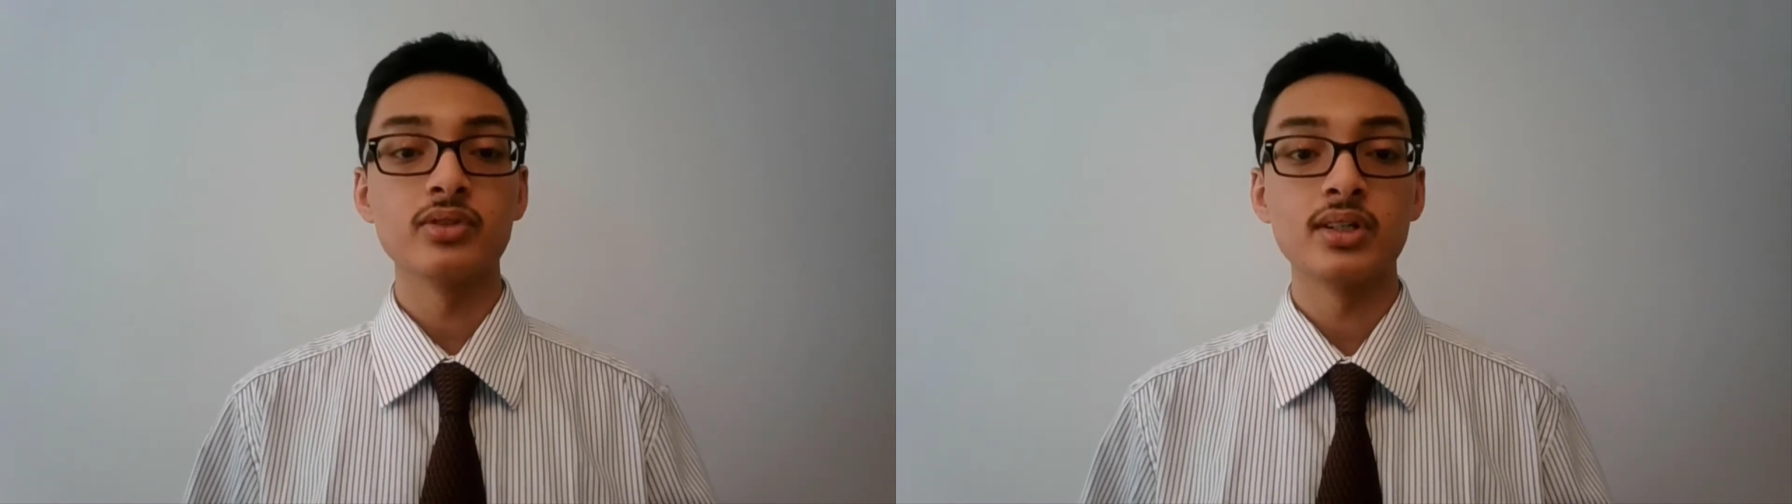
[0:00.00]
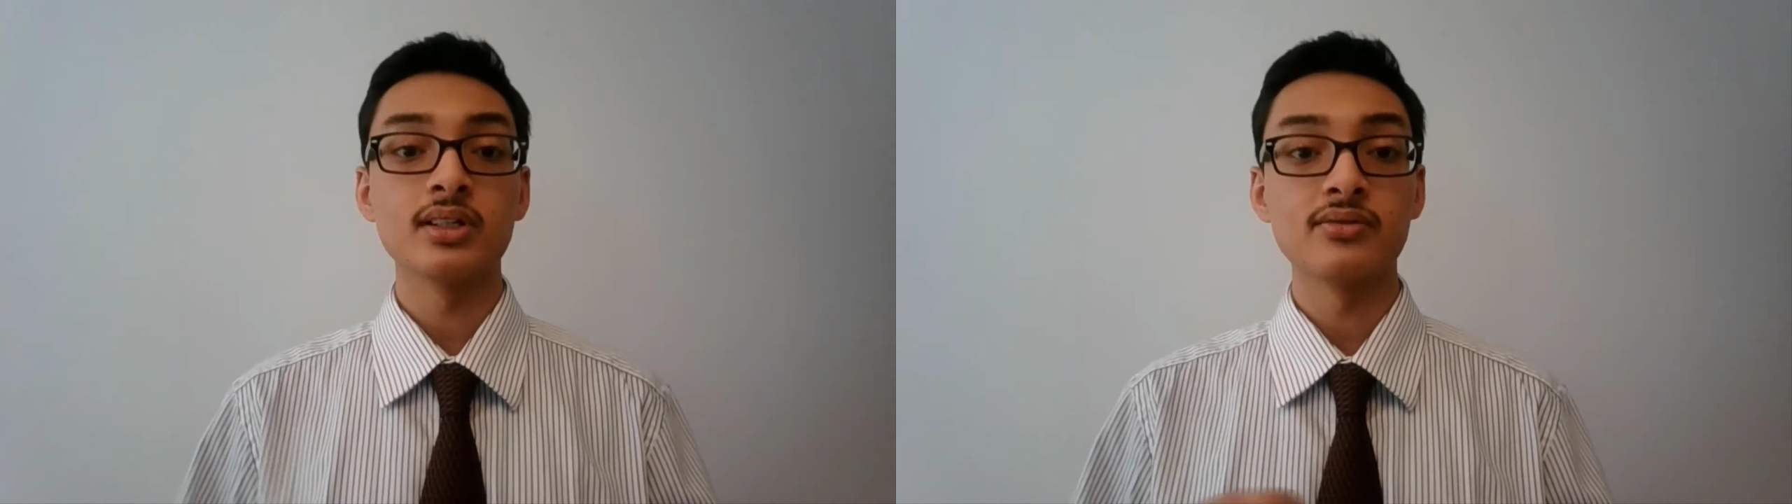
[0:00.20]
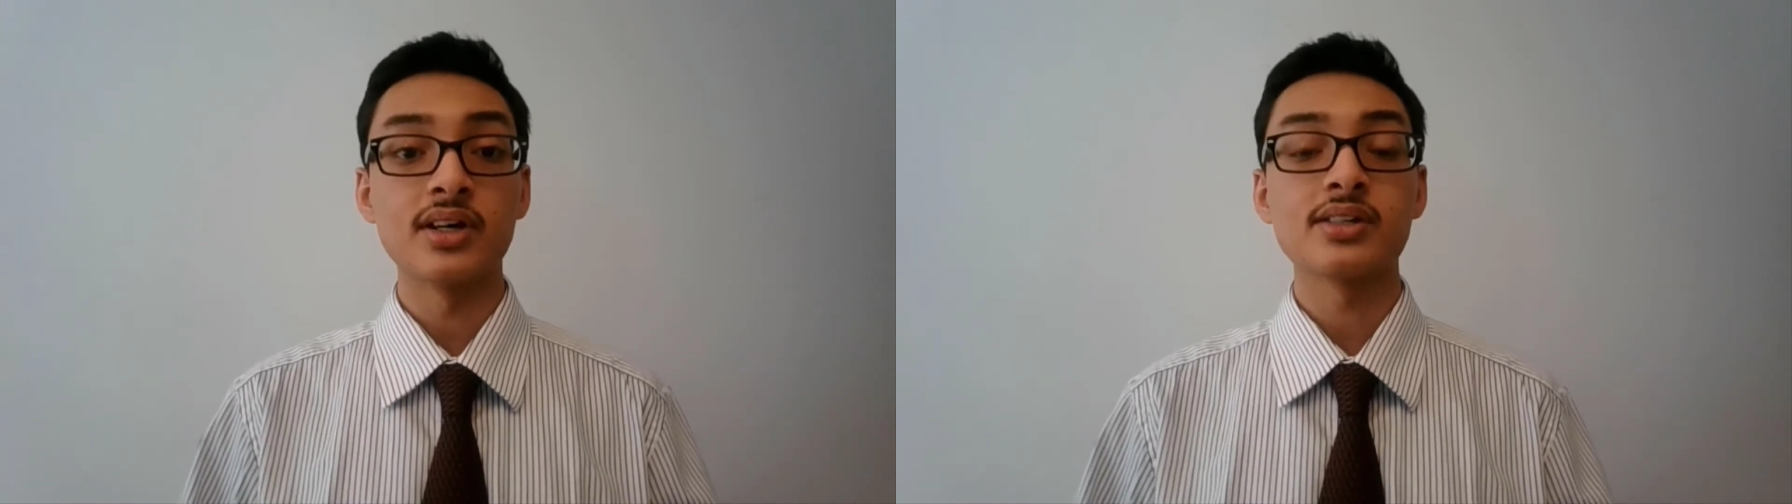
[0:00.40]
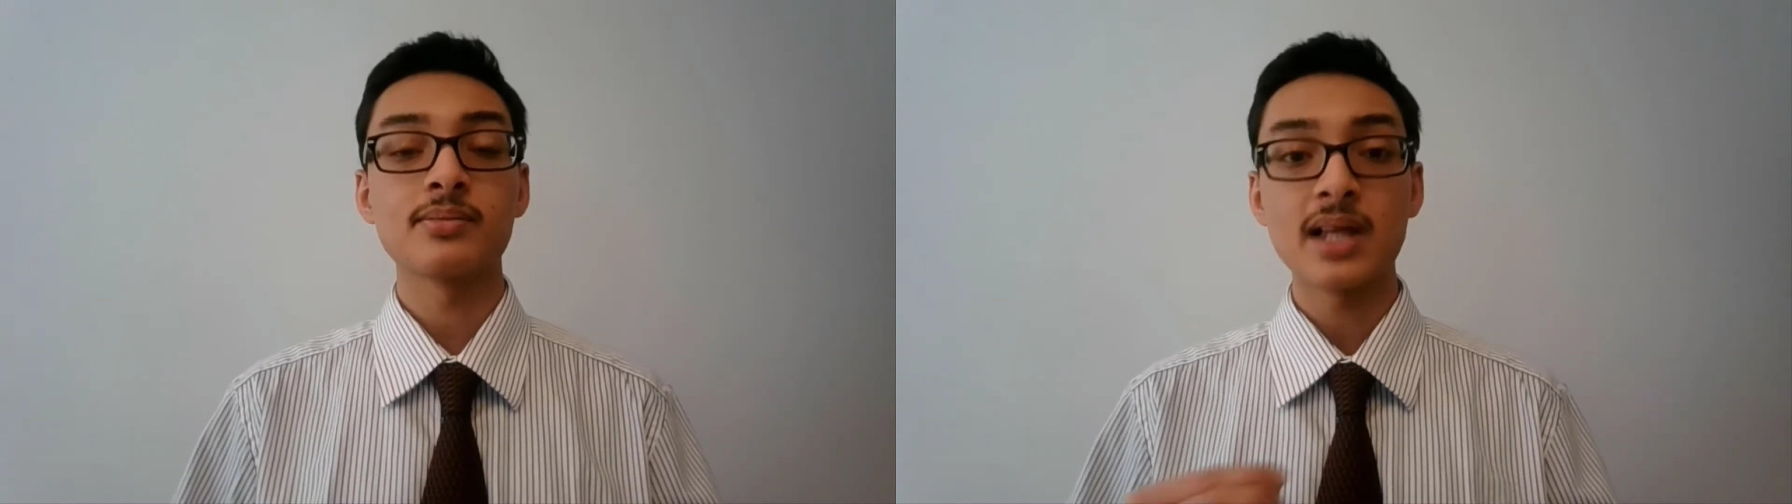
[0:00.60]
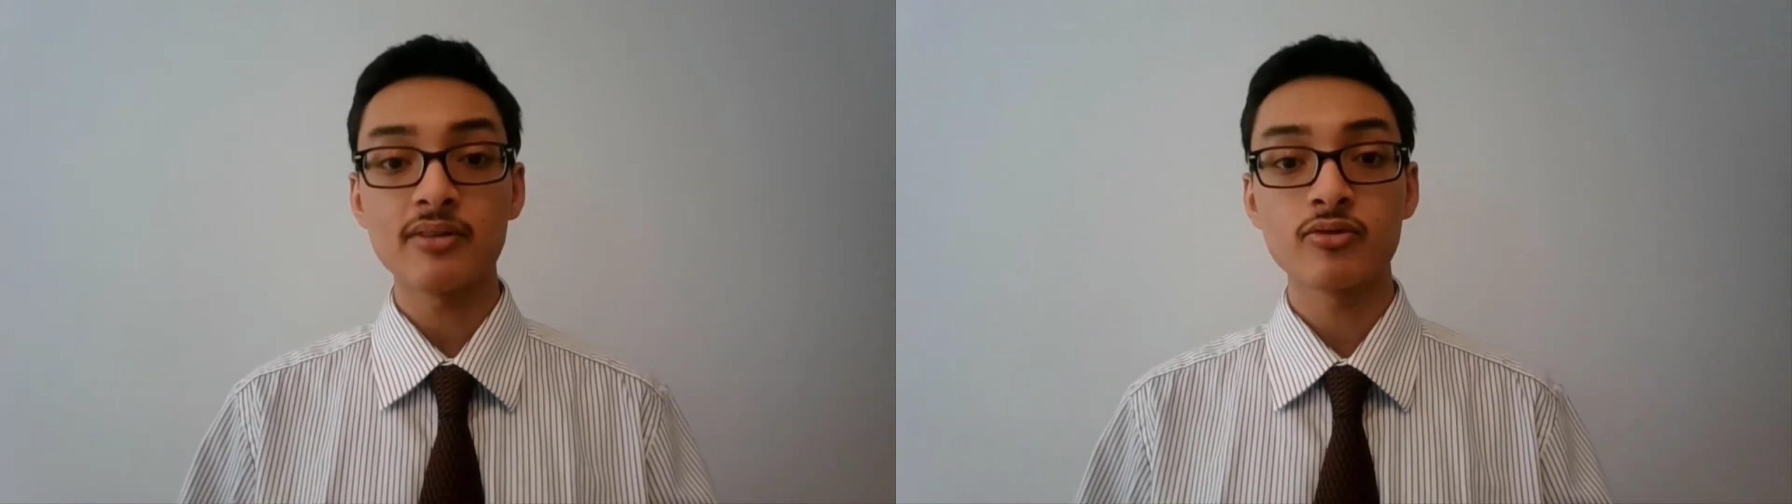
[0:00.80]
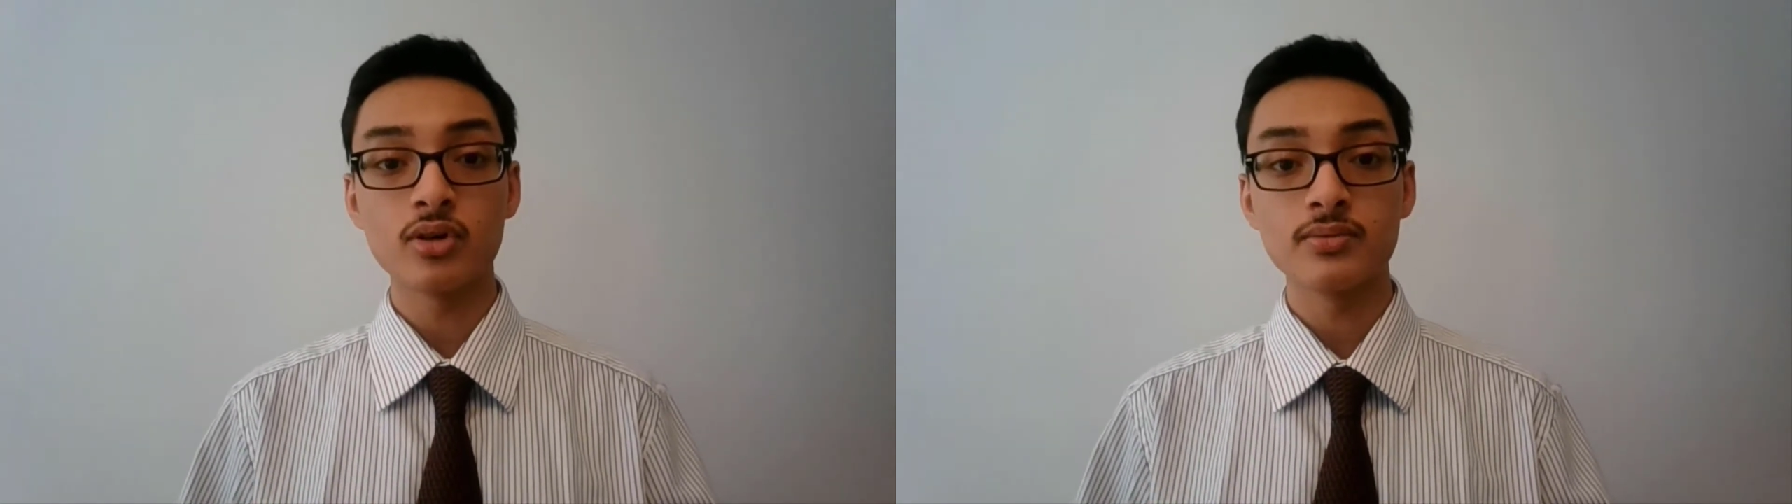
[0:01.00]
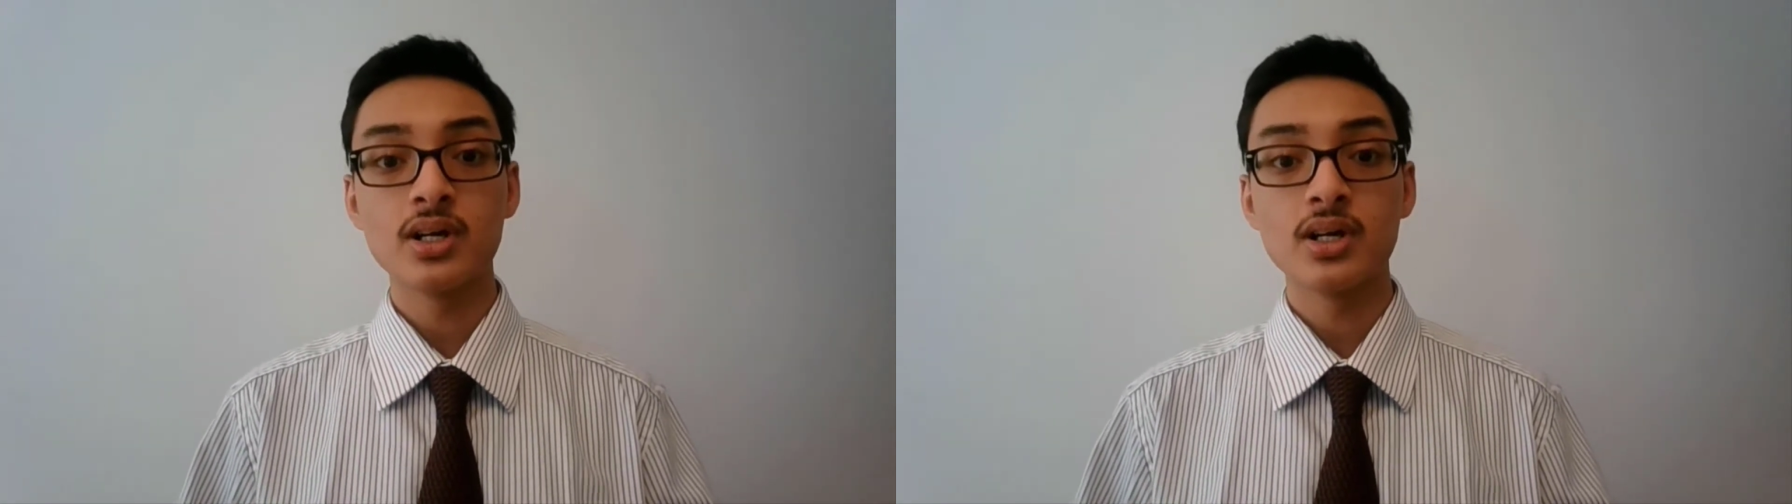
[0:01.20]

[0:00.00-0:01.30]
device platform